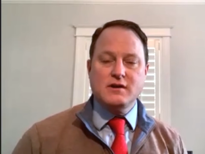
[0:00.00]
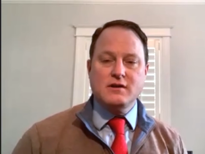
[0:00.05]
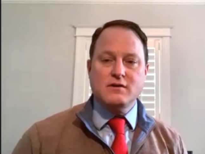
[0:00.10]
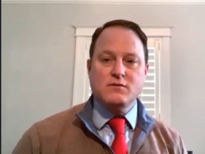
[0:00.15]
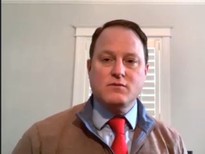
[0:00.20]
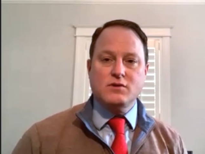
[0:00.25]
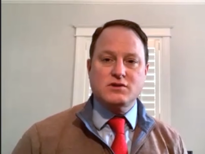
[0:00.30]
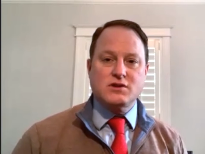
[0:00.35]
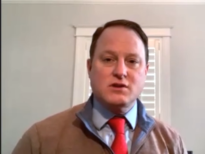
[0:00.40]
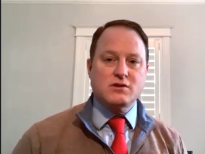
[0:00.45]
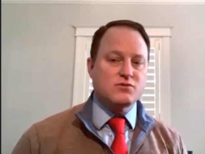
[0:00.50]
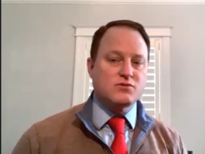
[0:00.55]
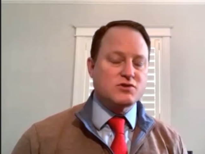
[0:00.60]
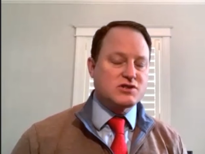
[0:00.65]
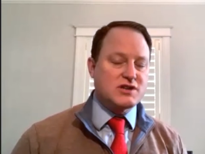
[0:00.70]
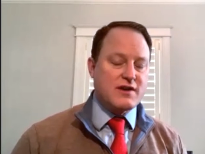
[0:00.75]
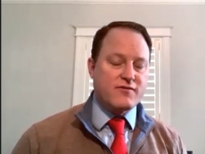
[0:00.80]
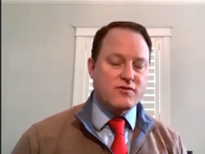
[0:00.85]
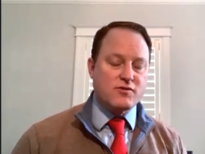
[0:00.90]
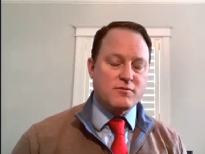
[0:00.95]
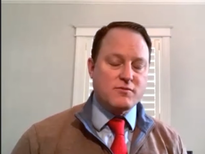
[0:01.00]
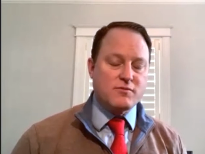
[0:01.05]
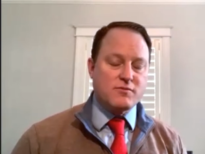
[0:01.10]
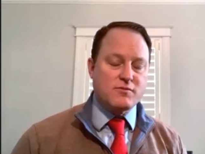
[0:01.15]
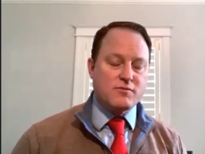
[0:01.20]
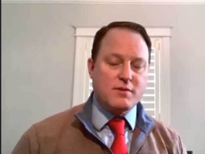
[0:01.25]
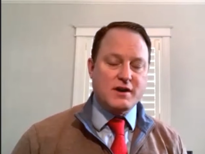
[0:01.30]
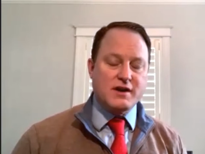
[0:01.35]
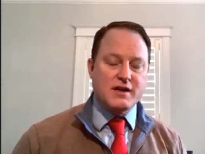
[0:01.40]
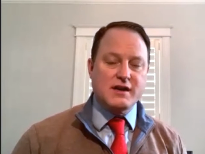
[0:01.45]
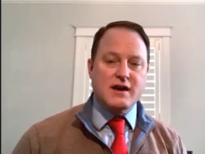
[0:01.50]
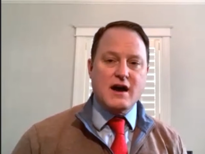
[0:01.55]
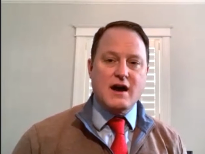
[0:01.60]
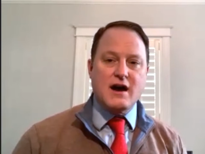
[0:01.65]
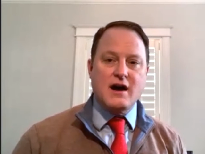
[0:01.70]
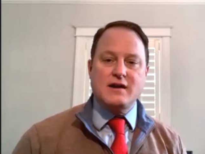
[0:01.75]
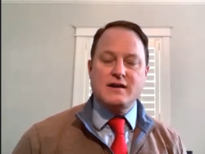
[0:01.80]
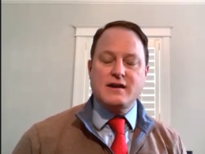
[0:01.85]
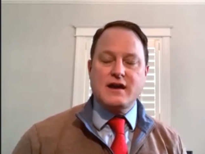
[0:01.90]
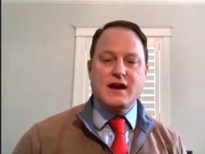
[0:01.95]
which, which everybody
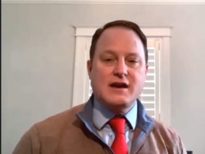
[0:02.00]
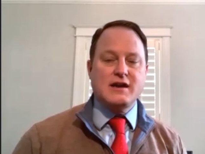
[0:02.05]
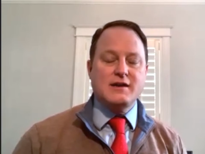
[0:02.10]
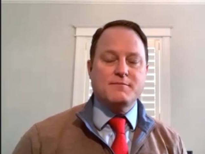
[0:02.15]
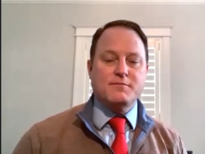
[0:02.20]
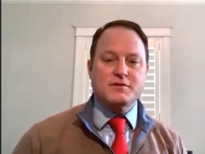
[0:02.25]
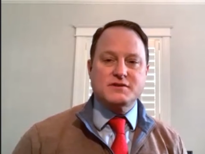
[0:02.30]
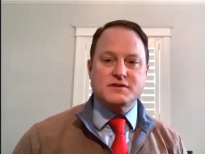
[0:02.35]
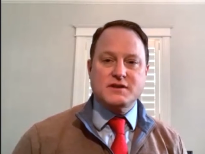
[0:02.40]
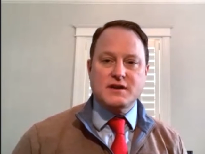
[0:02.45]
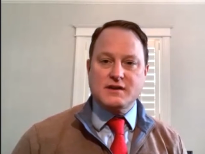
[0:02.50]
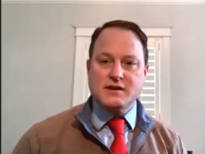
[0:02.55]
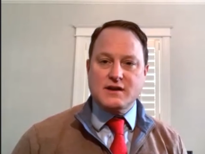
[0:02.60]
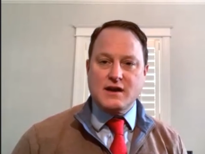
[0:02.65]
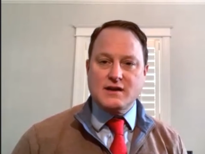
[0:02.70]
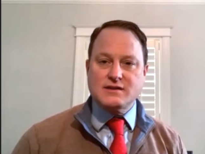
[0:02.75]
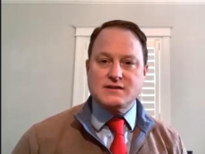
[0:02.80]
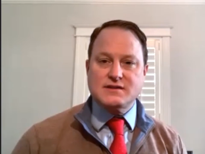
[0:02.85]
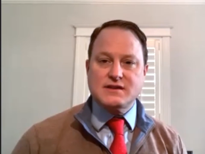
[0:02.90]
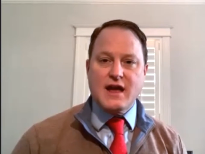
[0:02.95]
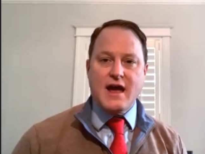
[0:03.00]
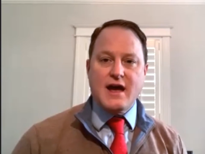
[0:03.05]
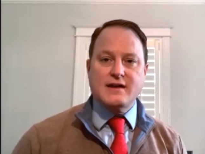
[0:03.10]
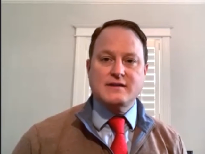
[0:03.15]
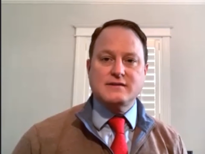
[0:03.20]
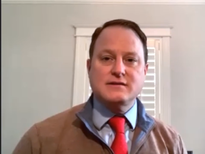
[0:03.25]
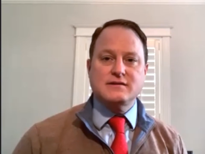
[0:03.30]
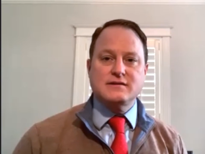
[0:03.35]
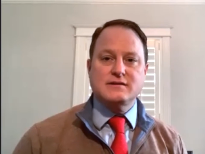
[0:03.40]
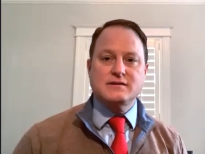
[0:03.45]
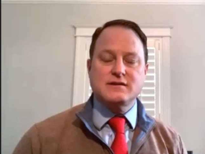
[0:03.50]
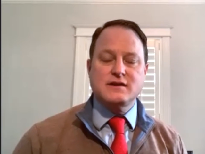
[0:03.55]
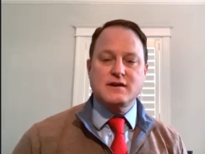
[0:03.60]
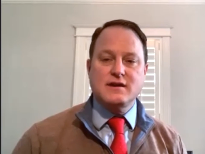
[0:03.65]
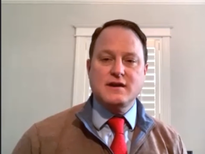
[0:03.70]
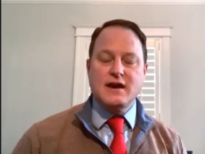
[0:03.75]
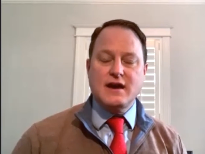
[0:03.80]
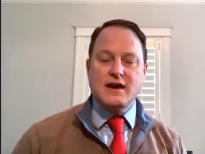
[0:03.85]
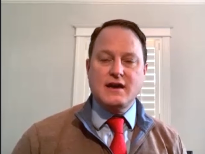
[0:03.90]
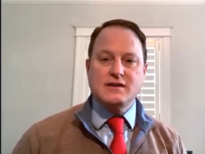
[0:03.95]
got, eighty percent got statins,
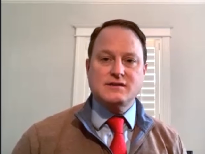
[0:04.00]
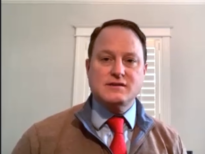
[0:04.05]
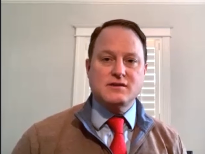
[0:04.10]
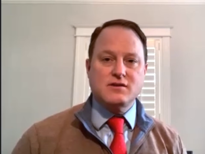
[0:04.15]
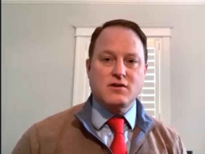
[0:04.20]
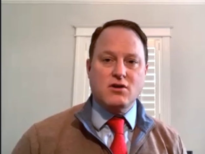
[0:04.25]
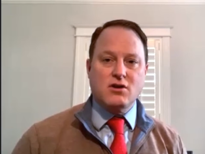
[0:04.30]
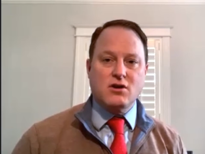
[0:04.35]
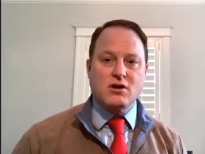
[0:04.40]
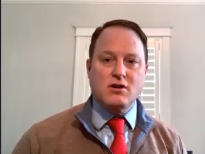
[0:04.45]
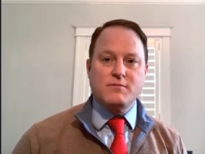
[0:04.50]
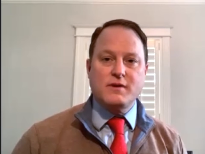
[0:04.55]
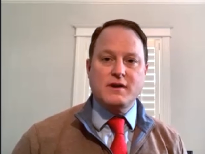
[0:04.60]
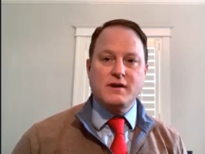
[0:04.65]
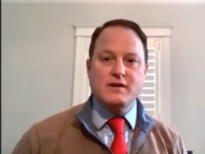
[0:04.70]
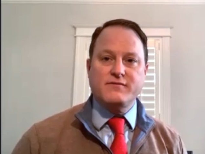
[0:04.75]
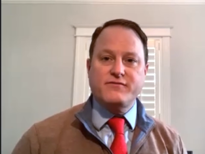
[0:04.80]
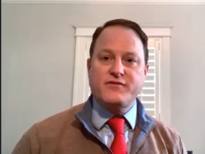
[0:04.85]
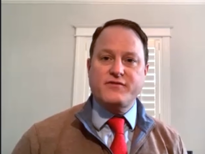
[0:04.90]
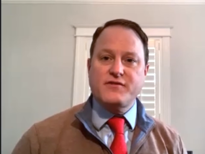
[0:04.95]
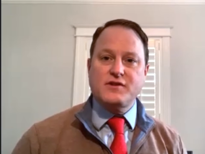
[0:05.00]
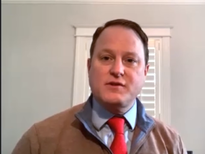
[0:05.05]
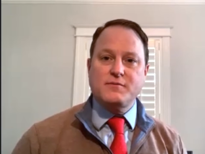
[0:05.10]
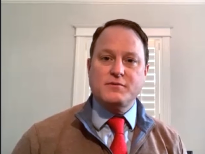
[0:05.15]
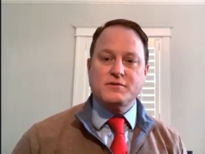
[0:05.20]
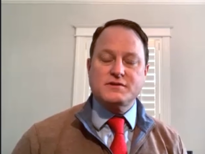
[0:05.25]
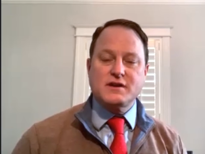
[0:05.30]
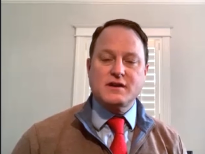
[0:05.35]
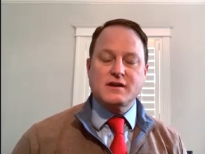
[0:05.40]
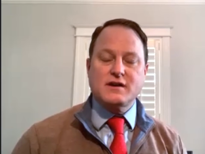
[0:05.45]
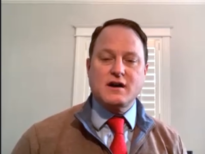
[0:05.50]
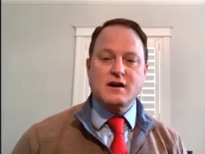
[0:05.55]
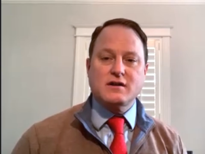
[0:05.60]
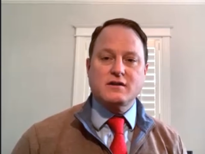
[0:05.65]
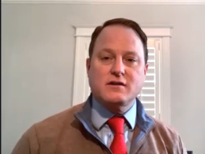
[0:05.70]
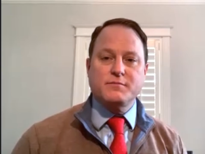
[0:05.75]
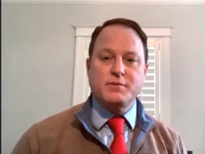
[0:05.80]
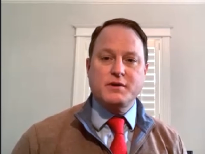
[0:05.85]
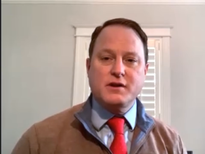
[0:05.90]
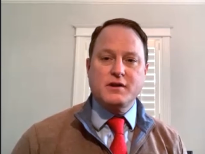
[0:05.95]
ACE and ARB, and fifty percent got
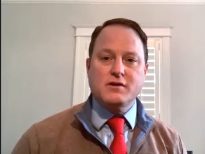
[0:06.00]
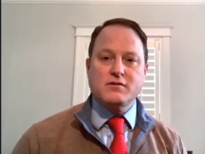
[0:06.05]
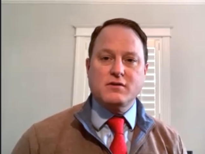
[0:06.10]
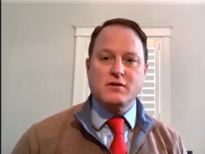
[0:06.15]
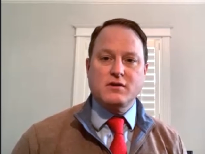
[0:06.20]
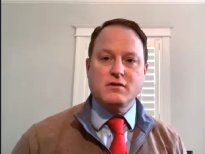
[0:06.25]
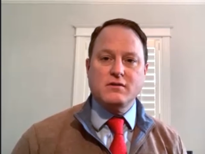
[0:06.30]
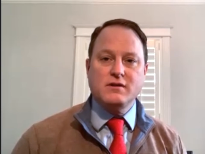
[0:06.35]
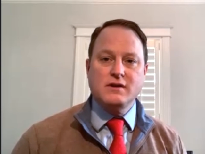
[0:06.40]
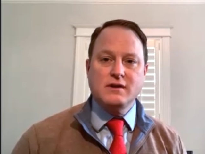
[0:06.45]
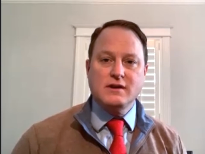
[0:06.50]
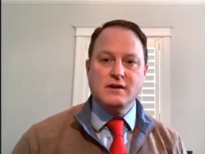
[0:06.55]
clopidogrel,